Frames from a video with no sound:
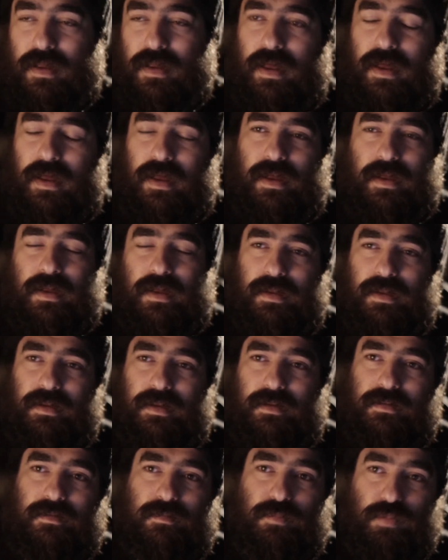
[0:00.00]

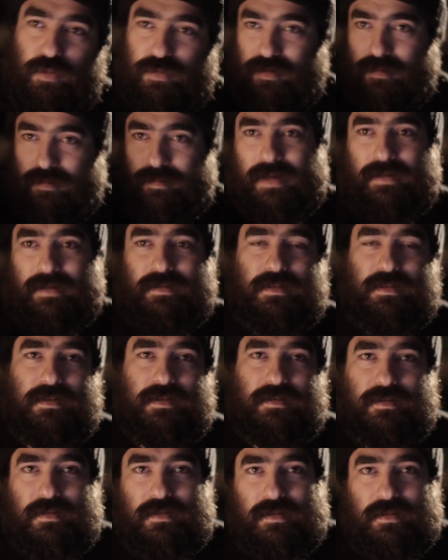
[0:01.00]
and brought it back to
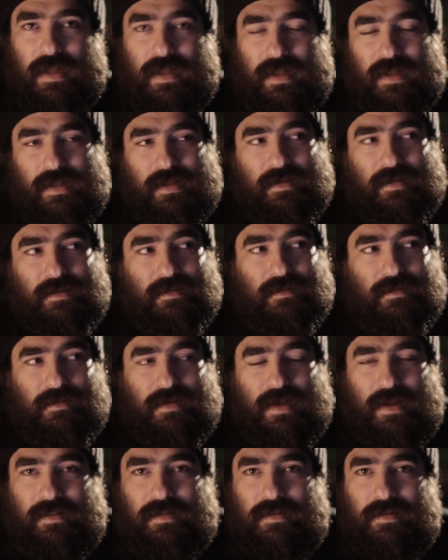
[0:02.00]
London, and you
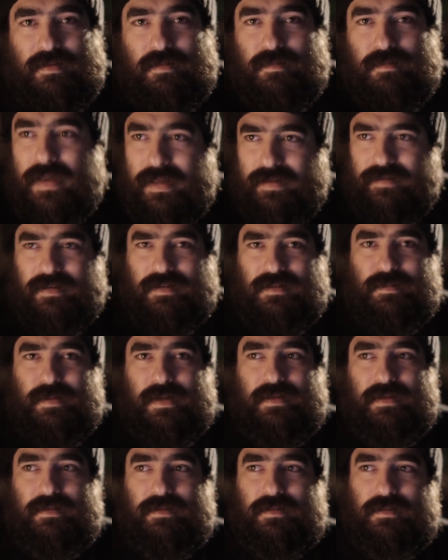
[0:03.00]
had this amazing
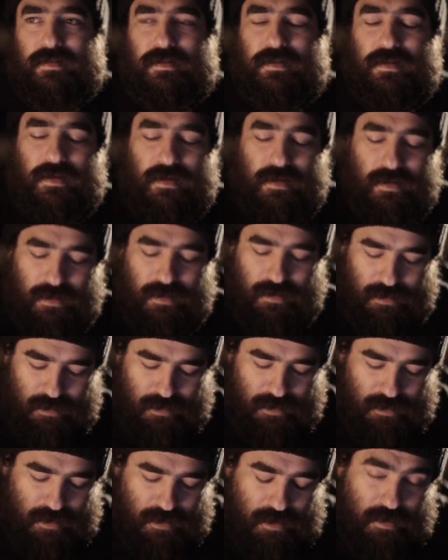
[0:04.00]
space.
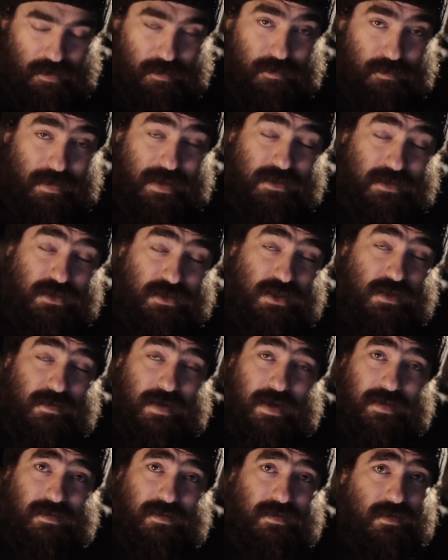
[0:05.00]
And she
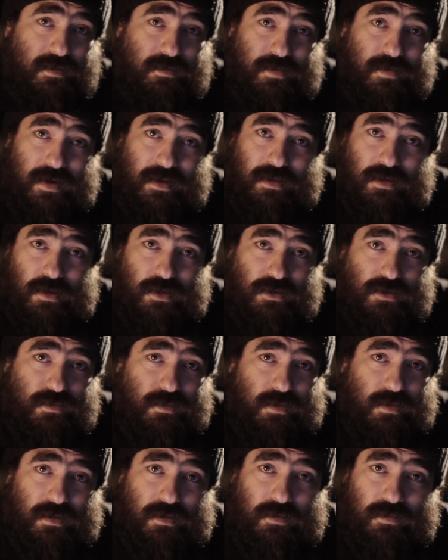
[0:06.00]
created this very
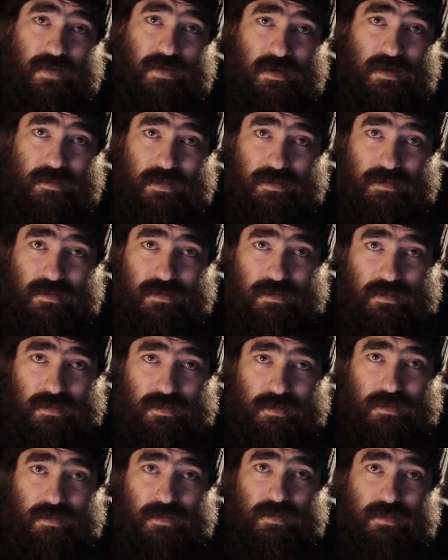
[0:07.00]
nurturing environment
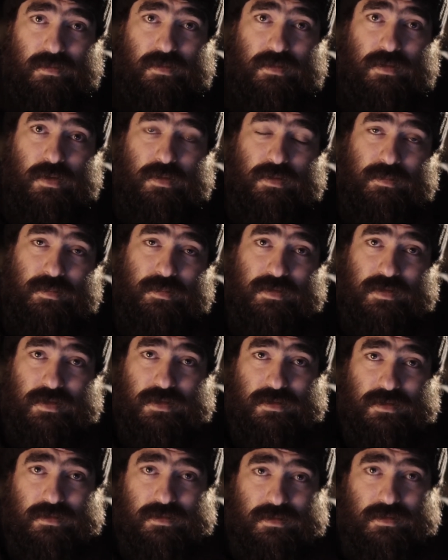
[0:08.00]
to local
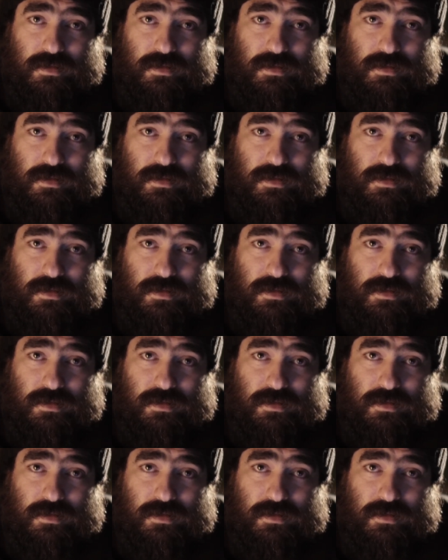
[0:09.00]
musicians.